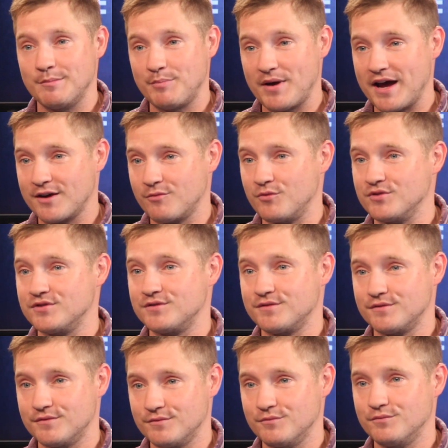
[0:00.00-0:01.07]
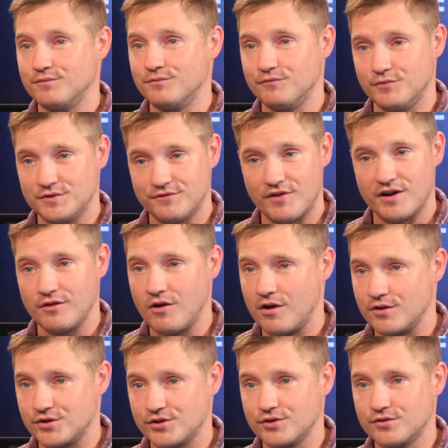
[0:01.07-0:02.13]
impact was very
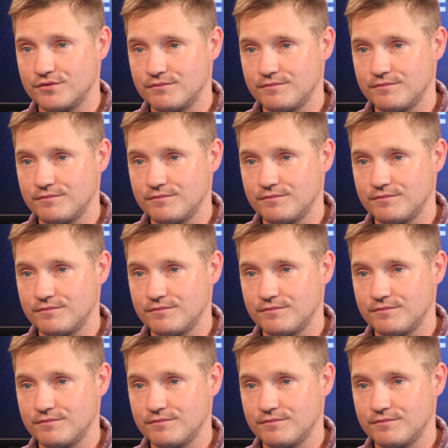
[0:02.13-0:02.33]
large.